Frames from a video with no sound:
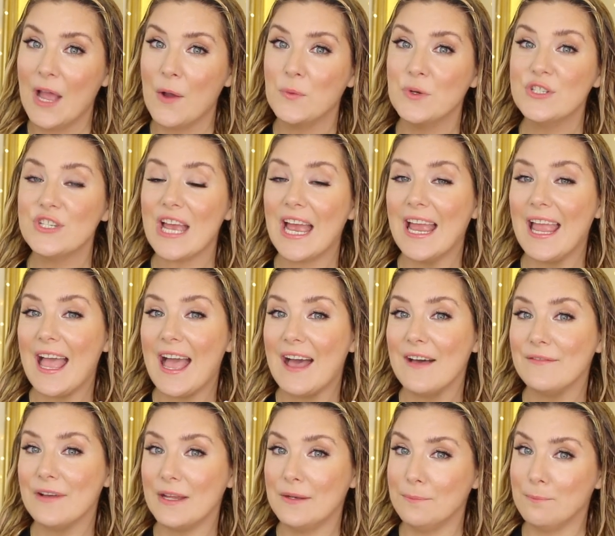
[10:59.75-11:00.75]
which I
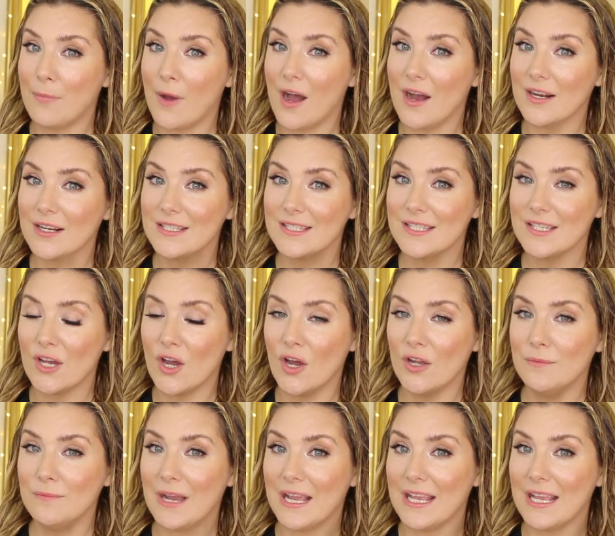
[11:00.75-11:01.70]
have unboxed on